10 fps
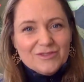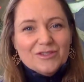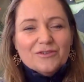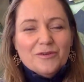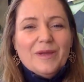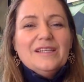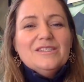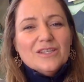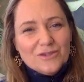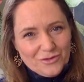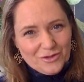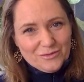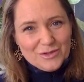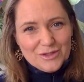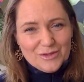do the cremation or you
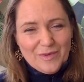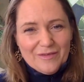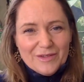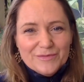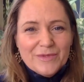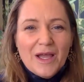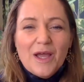would do the burial.